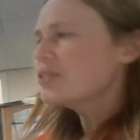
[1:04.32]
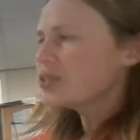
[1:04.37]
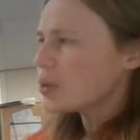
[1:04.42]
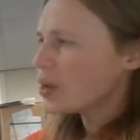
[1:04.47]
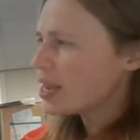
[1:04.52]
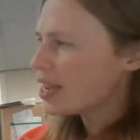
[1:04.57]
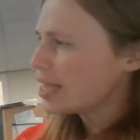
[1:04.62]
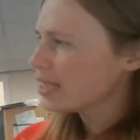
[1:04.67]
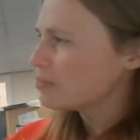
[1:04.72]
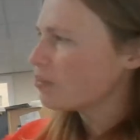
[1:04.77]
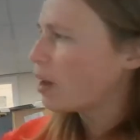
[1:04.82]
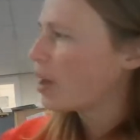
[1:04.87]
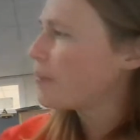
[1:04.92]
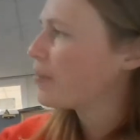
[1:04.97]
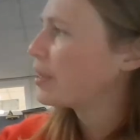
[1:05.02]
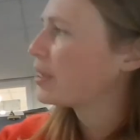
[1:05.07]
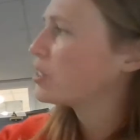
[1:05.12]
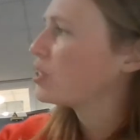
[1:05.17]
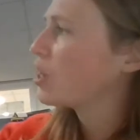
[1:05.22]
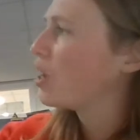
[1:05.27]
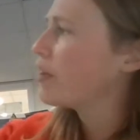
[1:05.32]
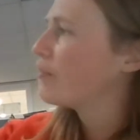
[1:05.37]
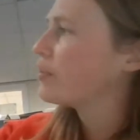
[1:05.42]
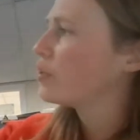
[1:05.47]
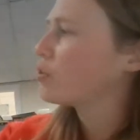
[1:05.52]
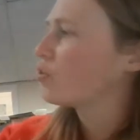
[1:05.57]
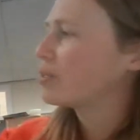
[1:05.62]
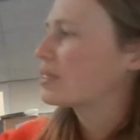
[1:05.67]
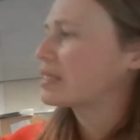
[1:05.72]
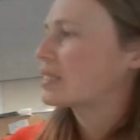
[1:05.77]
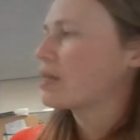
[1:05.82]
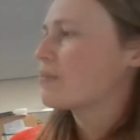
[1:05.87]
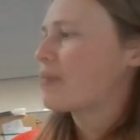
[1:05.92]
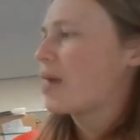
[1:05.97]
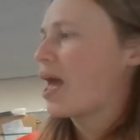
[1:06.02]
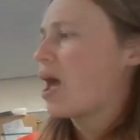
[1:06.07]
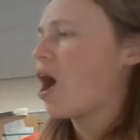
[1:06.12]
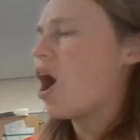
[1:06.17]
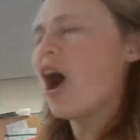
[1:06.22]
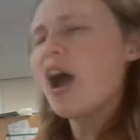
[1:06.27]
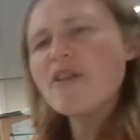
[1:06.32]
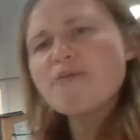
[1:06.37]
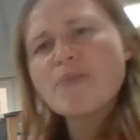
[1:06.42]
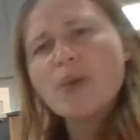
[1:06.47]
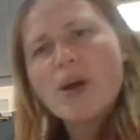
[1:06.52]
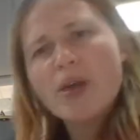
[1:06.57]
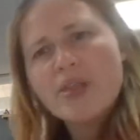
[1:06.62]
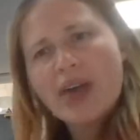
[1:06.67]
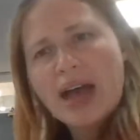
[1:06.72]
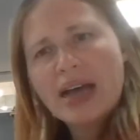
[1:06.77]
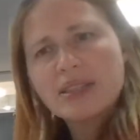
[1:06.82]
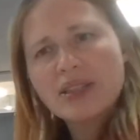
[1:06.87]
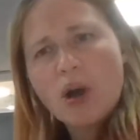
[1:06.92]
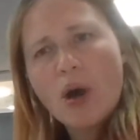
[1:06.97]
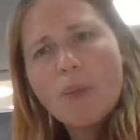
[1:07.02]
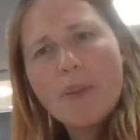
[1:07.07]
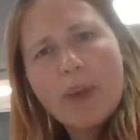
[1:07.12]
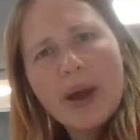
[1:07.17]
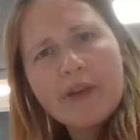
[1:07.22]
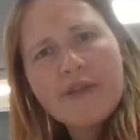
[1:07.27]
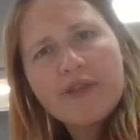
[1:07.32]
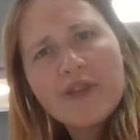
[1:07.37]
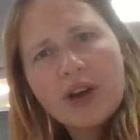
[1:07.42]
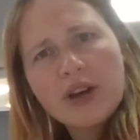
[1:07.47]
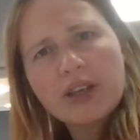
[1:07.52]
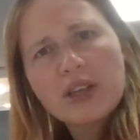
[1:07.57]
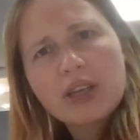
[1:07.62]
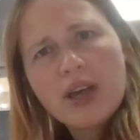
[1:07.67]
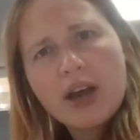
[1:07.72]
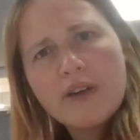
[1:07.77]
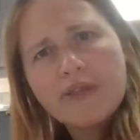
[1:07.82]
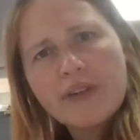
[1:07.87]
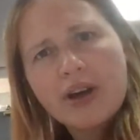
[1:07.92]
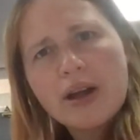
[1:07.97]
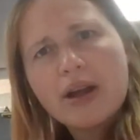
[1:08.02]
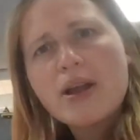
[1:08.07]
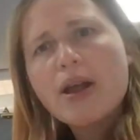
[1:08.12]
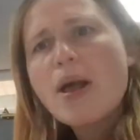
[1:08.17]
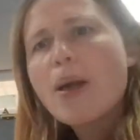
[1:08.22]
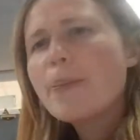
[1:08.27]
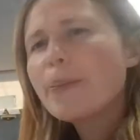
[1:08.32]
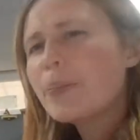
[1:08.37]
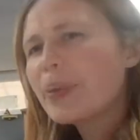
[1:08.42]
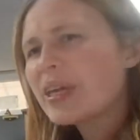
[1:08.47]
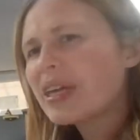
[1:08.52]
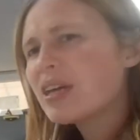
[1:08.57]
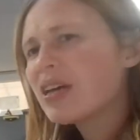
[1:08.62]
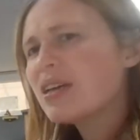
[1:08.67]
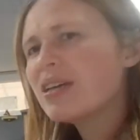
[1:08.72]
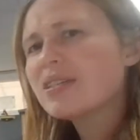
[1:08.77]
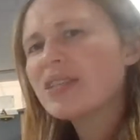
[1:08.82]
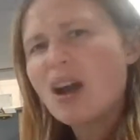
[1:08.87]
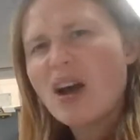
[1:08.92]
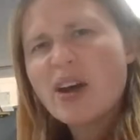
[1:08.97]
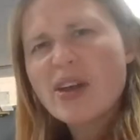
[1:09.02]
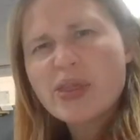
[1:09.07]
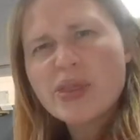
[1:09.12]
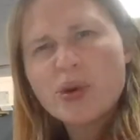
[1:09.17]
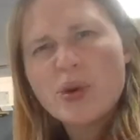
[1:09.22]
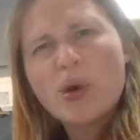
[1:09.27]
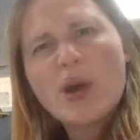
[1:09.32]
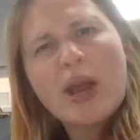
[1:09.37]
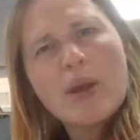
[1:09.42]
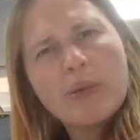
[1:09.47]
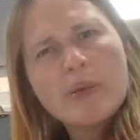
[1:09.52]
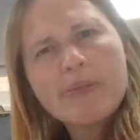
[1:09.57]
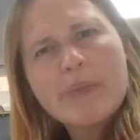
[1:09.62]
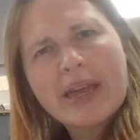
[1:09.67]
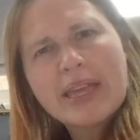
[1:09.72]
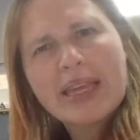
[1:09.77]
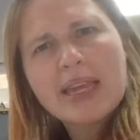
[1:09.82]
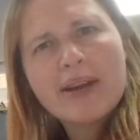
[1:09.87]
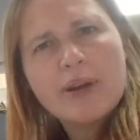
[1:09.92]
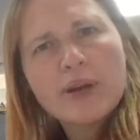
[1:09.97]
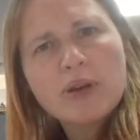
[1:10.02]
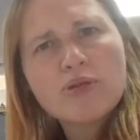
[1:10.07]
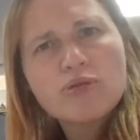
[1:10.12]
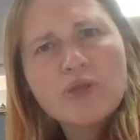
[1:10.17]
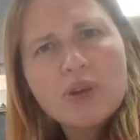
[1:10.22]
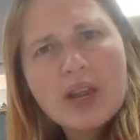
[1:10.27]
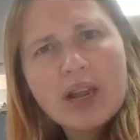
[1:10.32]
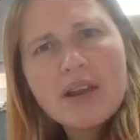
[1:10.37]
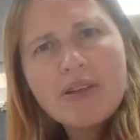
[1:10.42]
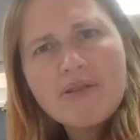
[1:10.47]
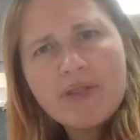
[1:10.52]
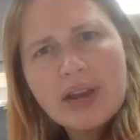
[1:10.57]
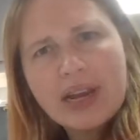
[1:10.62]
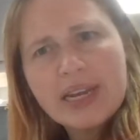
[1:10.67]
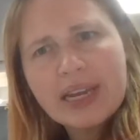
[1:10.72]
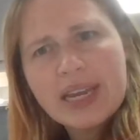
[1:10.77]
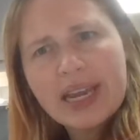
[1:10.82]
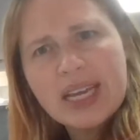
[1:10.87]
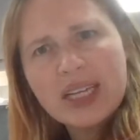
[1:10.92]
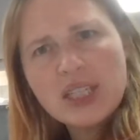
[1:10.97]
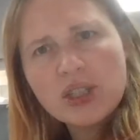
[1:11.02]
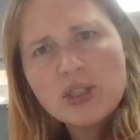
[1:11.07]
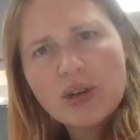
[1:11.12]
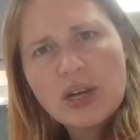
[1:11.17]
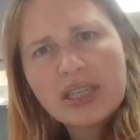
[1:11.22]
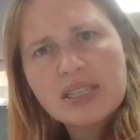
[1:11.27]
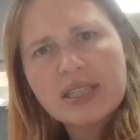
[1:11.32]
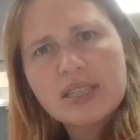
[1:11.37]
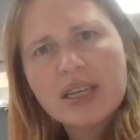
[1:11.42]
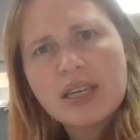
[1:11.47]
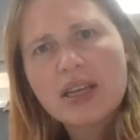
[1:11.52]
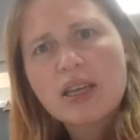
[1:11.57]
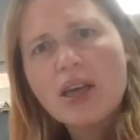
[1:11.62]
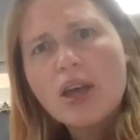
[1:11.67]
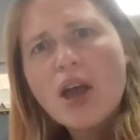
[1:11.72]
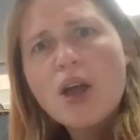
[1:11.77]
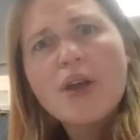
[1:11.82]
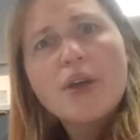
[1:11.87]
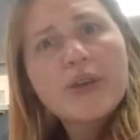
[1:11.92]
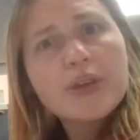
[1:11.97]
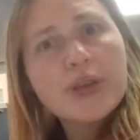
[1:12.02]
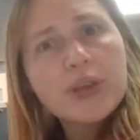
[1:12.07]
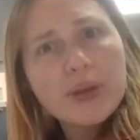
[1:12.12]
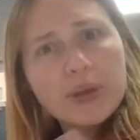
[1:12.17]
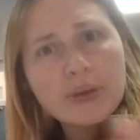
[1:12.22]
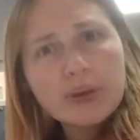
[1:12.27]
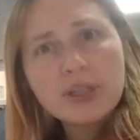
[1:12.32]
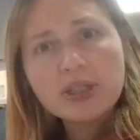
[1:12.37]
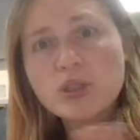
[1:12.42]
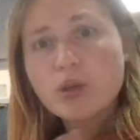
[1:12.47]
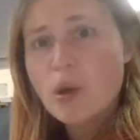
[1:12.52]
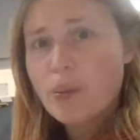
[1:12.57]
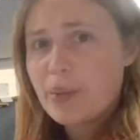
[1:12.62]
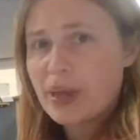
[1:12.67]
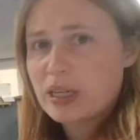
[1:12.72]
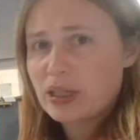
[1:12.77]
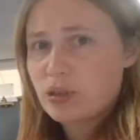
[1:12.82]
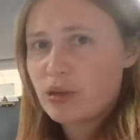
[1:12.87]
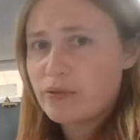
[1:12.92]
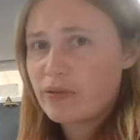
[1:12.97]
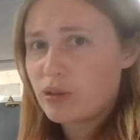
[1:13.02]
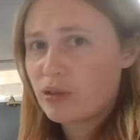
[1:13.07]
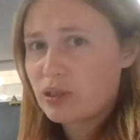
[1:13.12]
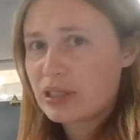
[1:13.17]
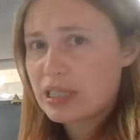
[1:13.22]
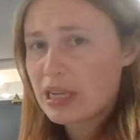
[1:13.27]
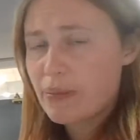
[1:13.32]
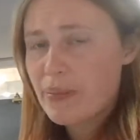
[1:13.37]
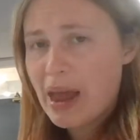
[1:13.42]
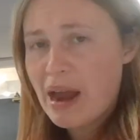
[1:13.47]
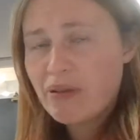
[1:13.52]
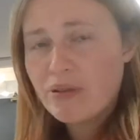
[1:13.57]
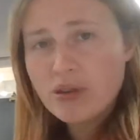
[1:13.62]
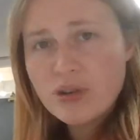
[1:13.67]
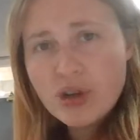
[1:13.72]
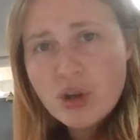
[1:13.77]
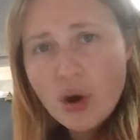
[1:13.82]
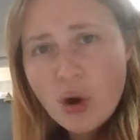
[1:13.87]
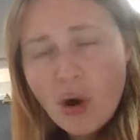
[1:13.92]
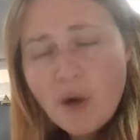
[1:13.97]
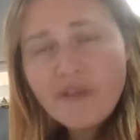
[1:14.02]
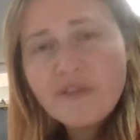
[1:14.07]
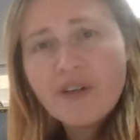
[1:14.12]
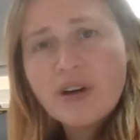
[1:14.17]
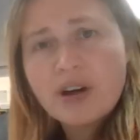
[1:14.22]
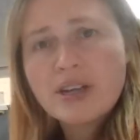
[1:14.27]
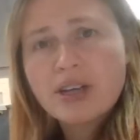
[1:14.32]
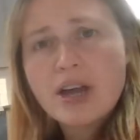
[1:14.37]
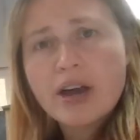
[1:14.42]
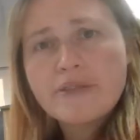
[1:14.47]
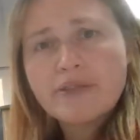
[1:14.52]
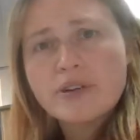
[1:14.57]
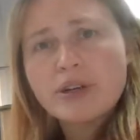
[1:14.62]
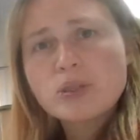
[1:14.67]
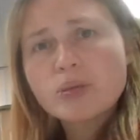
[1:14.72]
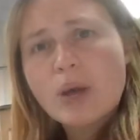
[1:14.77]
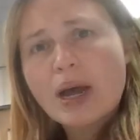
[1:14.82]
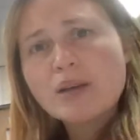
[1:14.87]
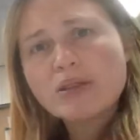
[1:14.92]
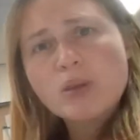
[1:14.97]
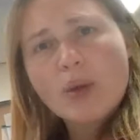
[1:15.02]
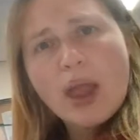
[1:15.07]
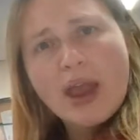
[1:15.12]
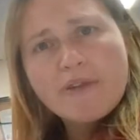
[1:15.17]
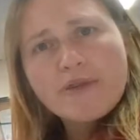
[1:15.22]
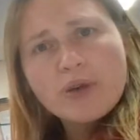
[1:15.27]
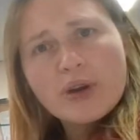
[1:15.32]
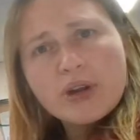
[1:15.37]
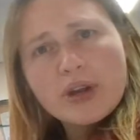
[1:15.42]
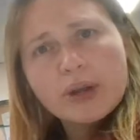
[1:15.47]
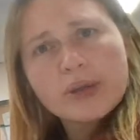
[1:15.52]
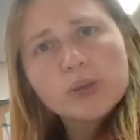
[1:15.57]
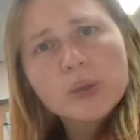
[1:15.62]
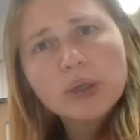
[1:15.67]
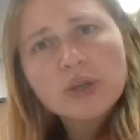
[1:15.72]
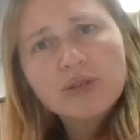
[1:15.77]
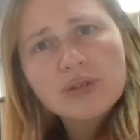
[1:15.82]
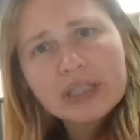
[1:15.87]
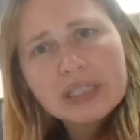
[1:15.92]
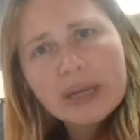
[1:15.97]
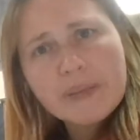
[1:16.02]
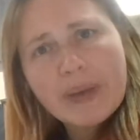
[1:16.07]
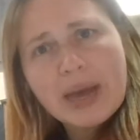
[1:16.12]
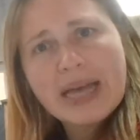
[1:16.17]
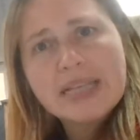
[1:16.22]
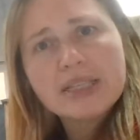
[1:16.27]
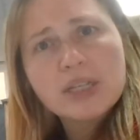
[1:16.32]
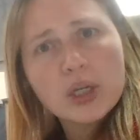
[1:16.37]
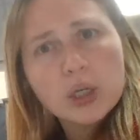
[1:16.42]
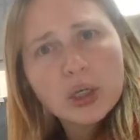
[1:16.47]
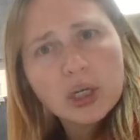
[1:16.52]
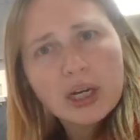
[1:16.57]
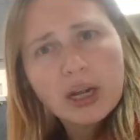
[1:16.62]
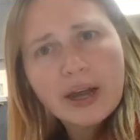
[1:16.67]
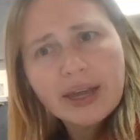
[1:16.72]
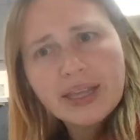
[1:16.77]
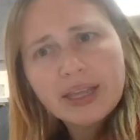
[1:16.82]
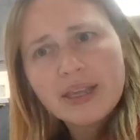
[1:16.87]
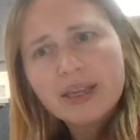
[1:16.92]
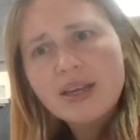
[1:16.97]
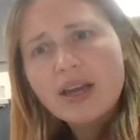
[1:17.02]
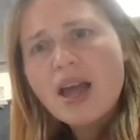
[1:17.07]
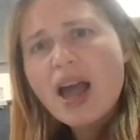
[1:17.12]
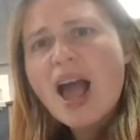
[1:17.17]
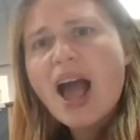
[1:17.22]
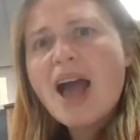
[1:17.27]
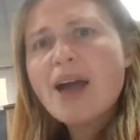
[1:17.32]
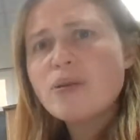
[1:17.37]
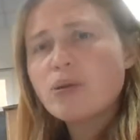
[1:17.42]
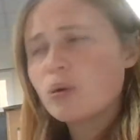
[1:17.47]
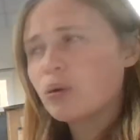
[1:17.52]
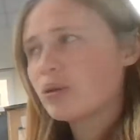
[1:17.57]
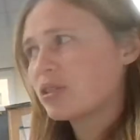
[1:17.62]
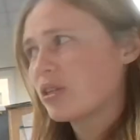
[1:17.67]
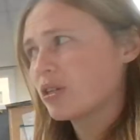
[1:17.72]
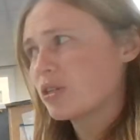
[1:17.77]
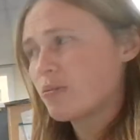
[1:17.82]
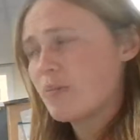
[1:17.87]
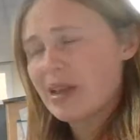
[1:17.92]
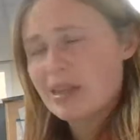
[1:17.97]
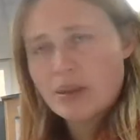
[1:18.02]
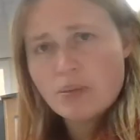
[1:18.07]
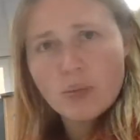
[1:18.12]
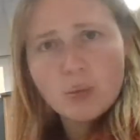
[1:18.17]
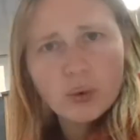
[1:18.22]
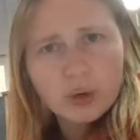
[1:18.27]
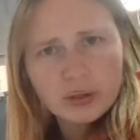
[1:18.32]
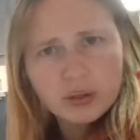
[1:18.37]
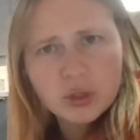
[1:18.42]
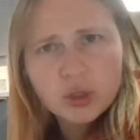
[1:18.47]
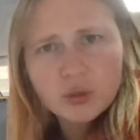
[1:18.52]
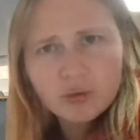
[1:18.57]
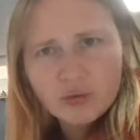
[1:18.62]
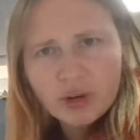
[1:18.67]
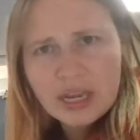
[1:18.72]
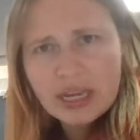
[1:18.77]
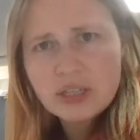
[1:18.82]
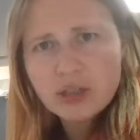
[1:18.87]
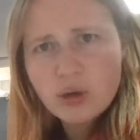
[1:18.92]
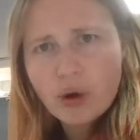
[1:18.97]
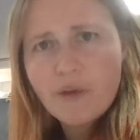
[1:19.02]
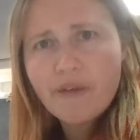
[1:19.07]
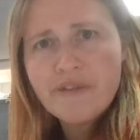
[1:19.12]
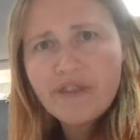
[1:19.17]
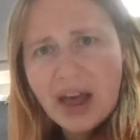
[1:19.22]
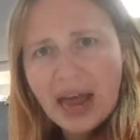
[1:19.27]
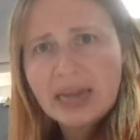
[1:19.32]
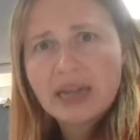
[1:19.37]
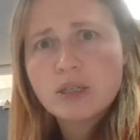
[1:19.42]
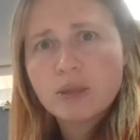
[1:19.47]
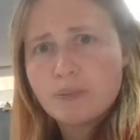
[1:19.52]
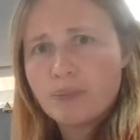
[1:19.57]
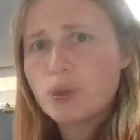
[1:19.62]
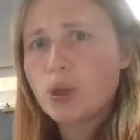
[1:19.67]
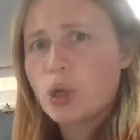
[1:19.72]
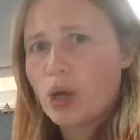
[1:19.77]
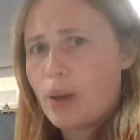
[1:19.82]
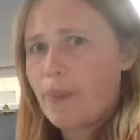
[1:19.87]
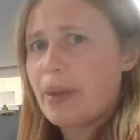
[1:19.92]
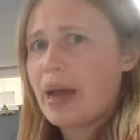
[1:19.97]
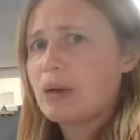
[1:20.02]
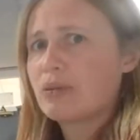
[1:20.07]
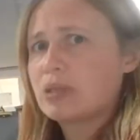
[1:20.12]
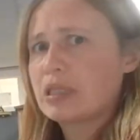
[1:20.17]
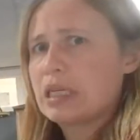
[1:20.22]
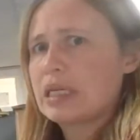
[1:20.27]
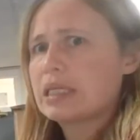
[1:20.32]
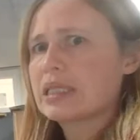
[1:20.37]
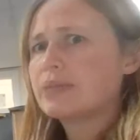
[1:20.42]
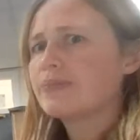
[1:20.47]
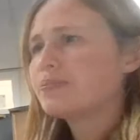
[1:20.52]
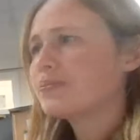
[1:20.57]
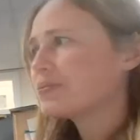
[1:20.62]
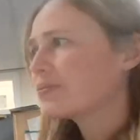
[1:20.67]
So here's my picture of a grizzly bear. I put that on my front cover because I thought it would make it look really, really interesting. You could do a picture of a grizzly bear on your front cover as well, so everyone knows what grizzly bears look like. And also to make them want to read your fact book about it.